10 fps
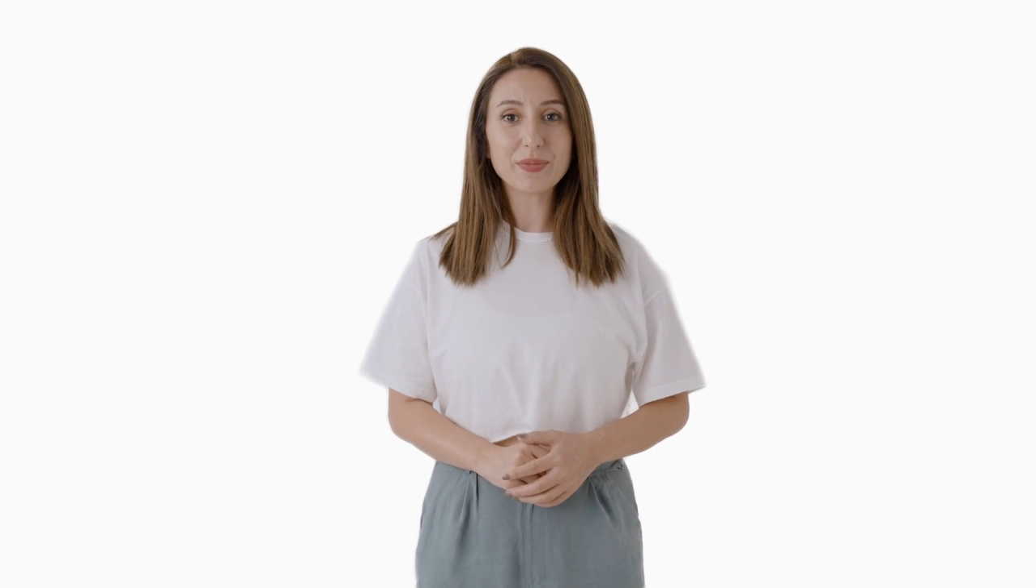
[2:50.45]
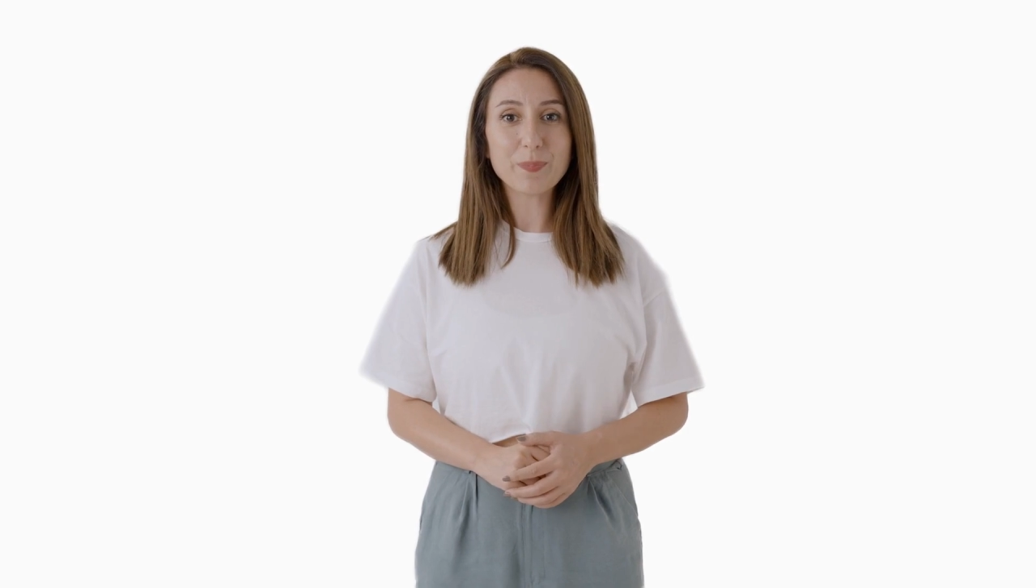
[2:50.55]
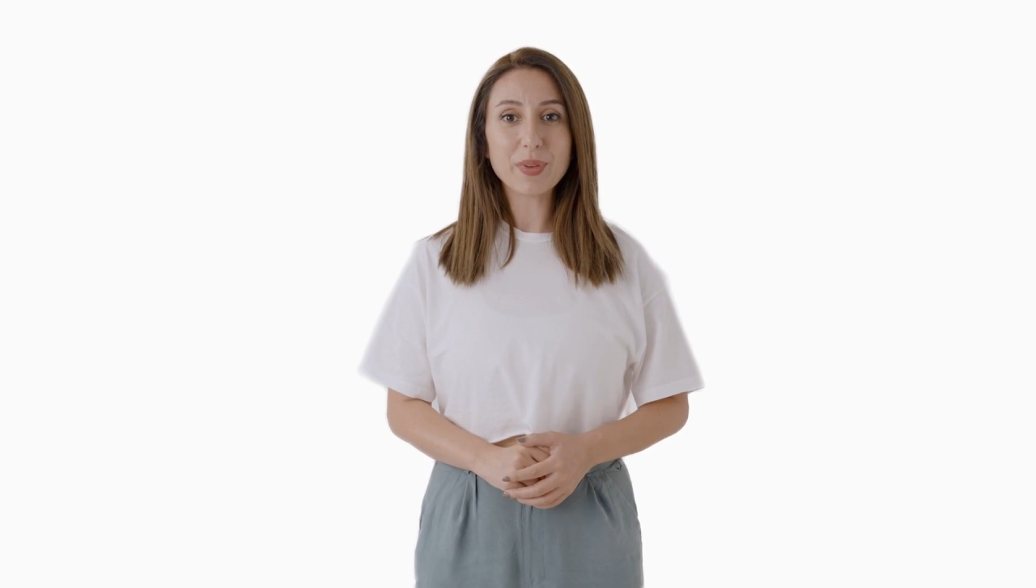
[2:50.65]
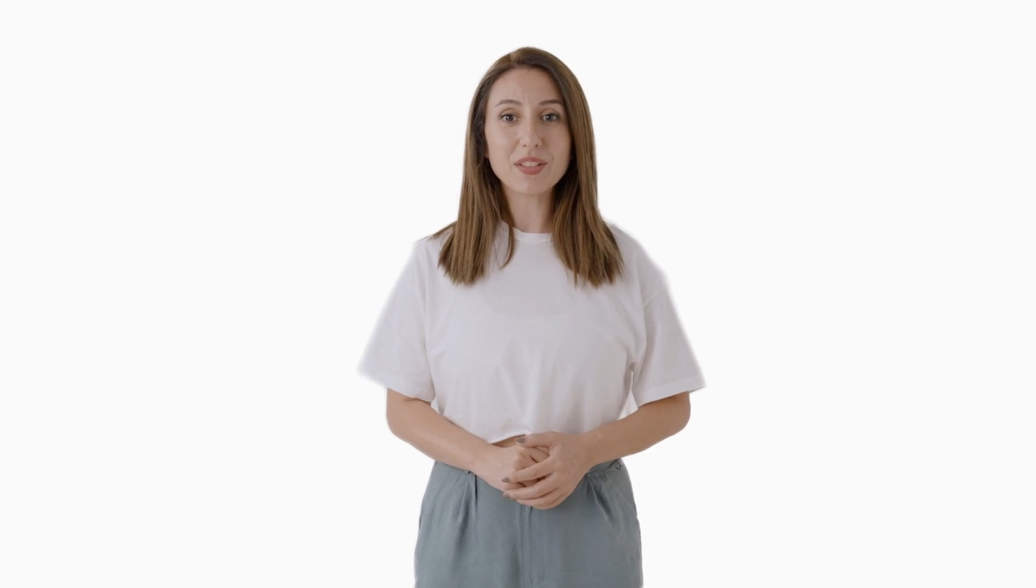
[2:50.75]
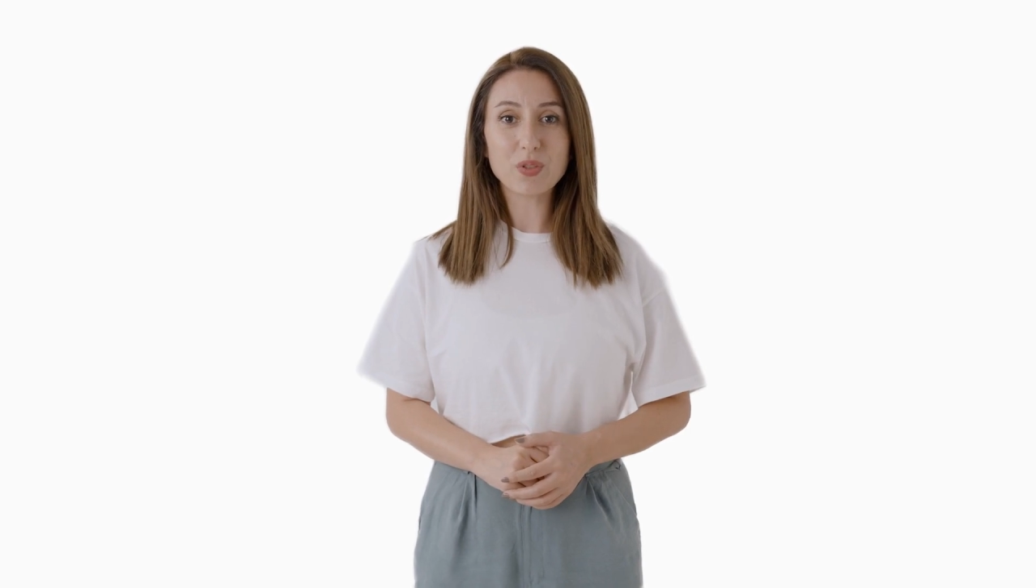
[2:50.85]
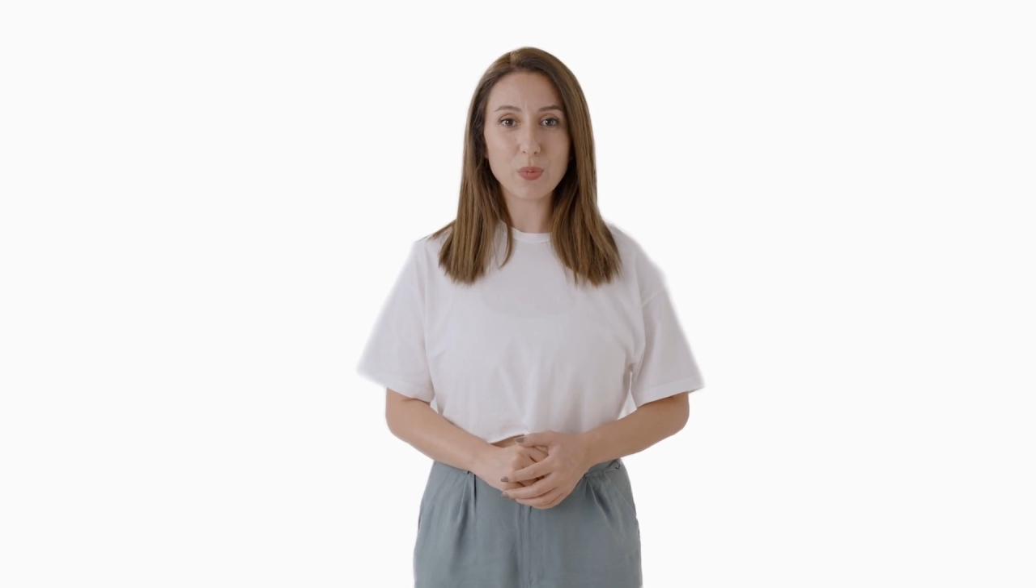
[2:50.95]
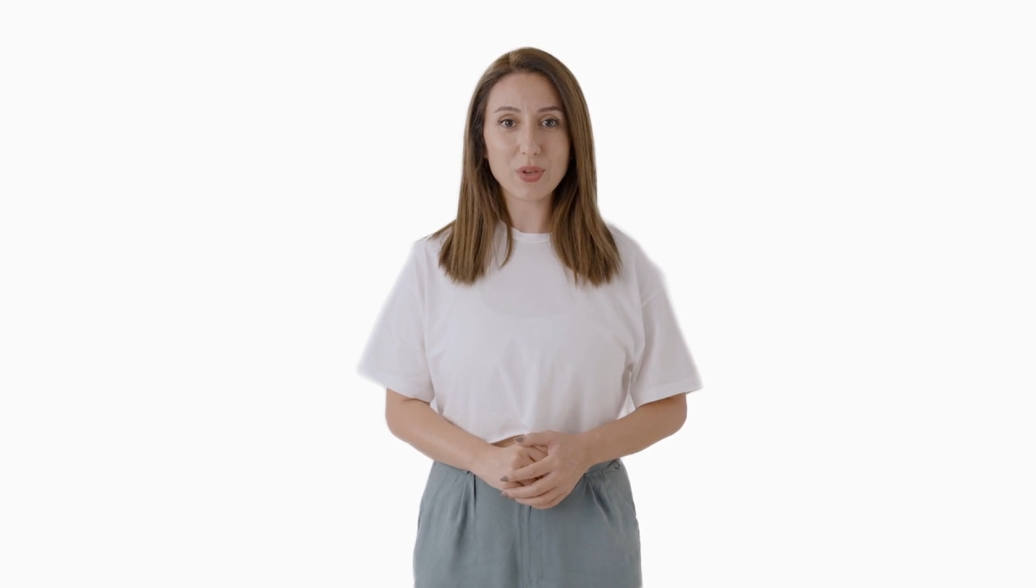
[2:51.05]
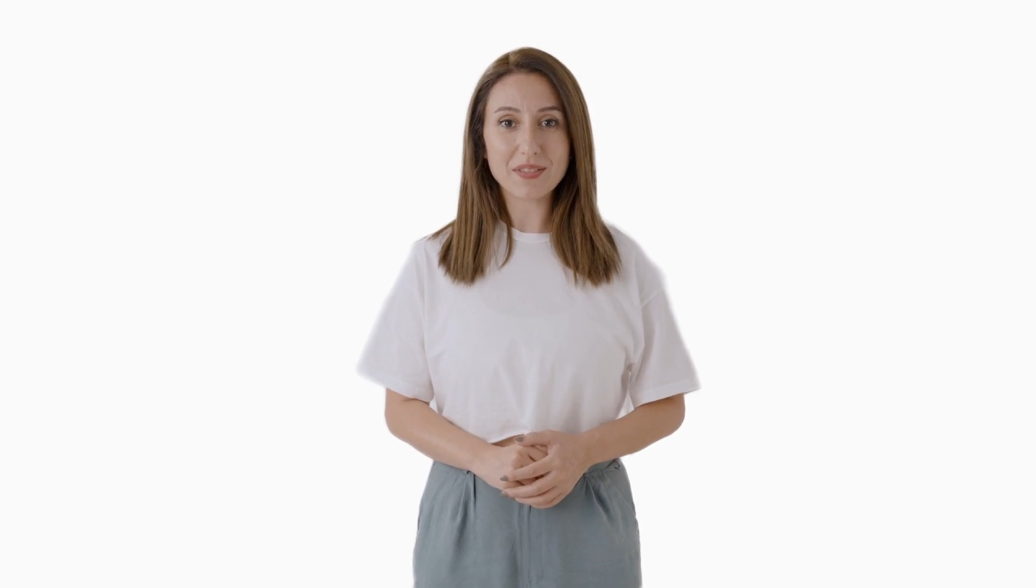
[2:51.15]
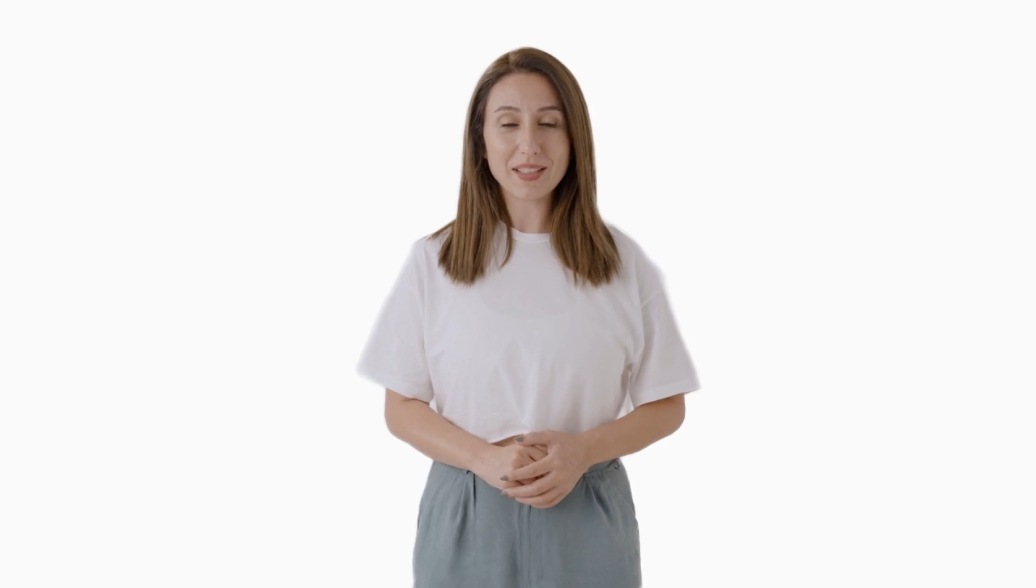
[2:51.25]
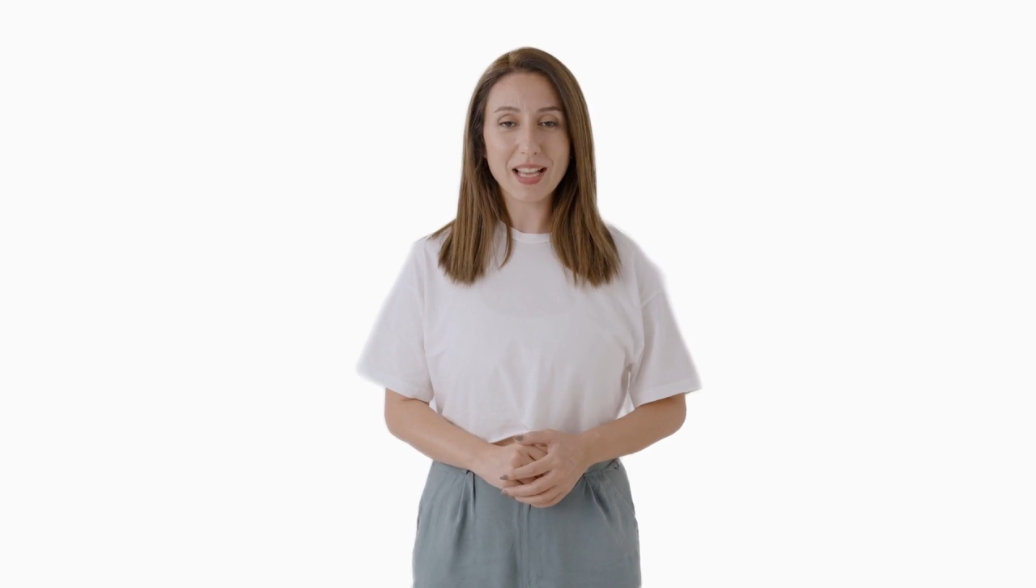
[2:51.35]
but it's
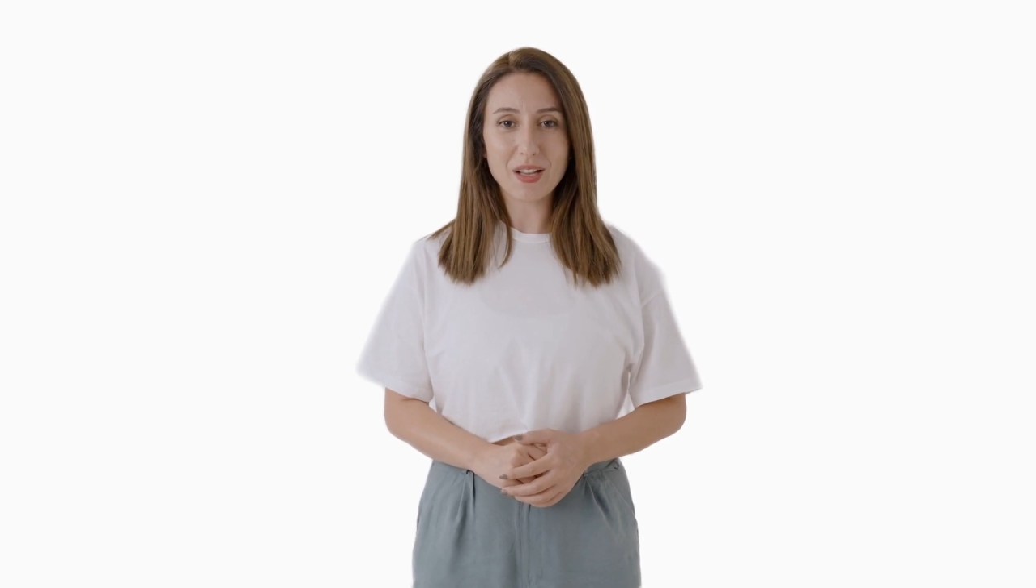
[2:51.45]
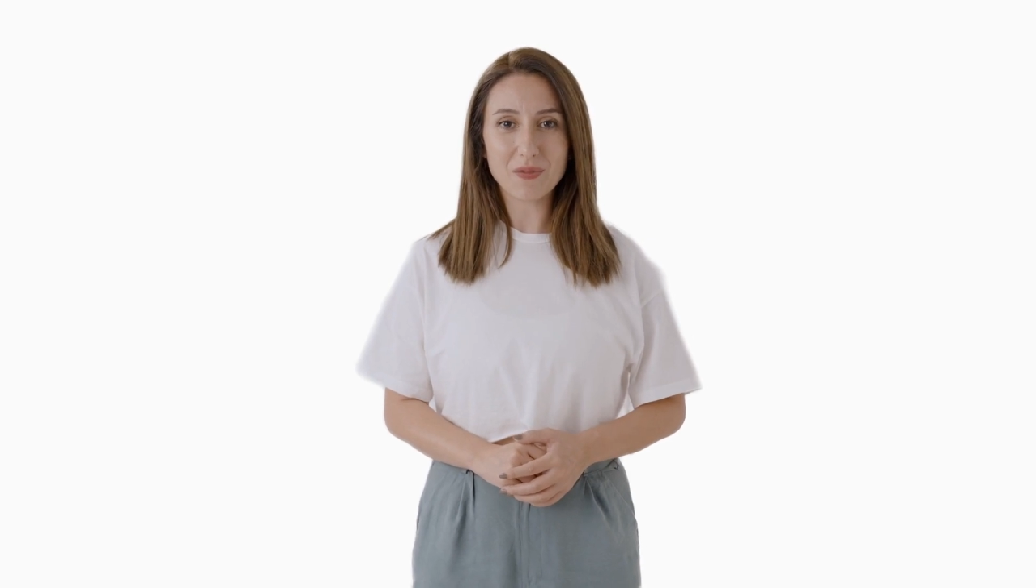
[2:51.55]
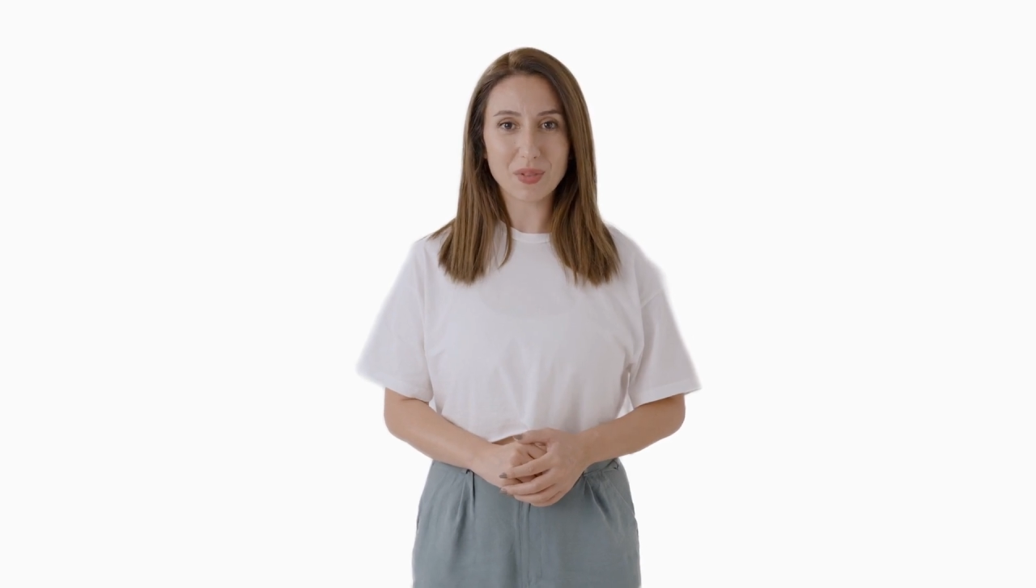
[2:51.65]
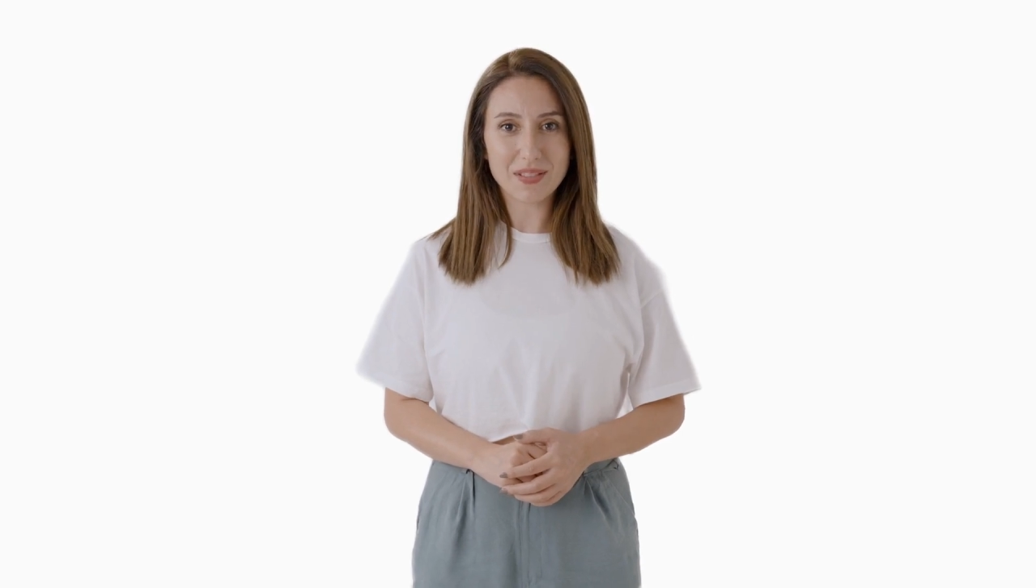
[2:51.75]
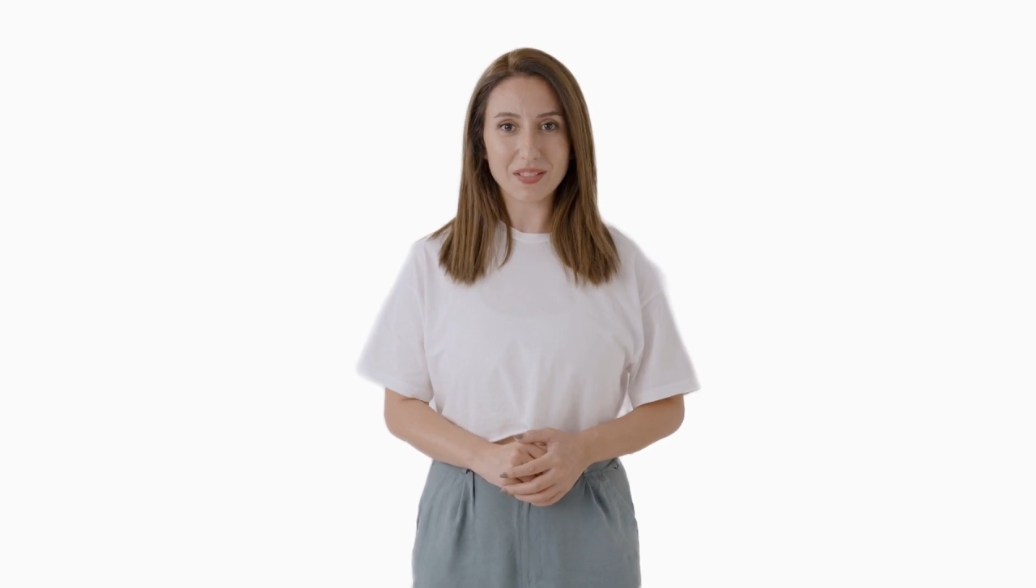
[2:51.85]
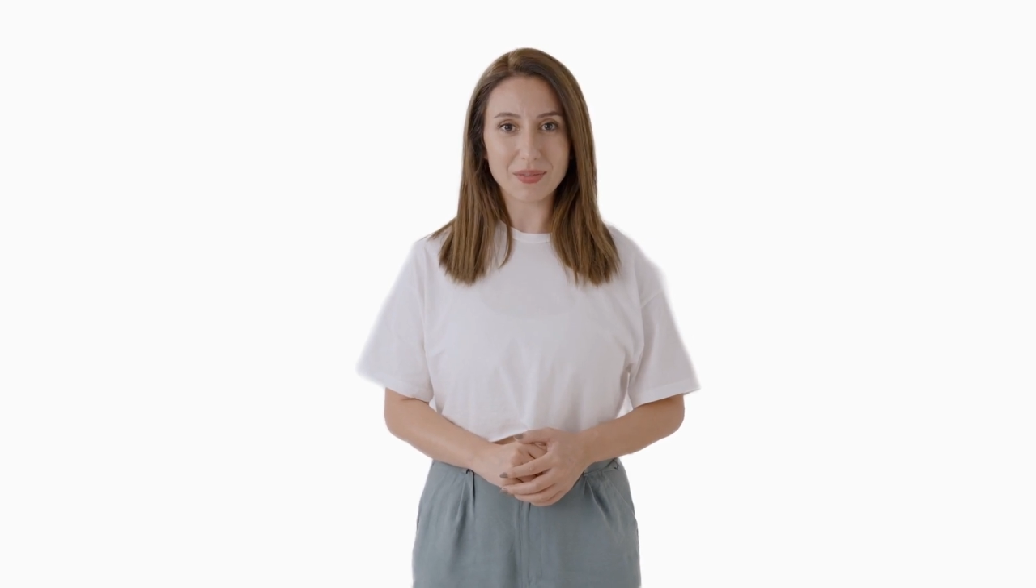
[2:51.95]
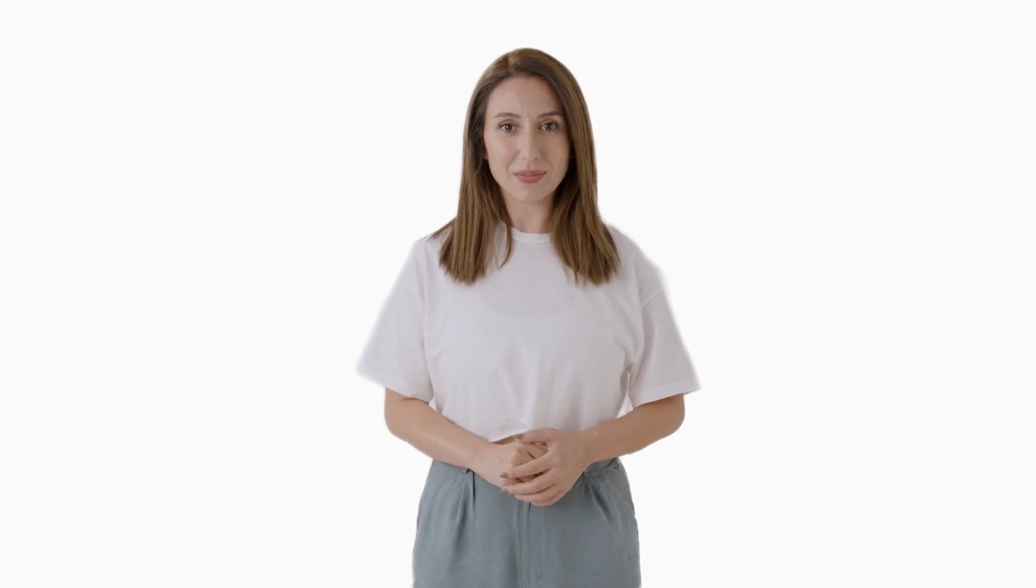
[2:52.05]
worth the effort.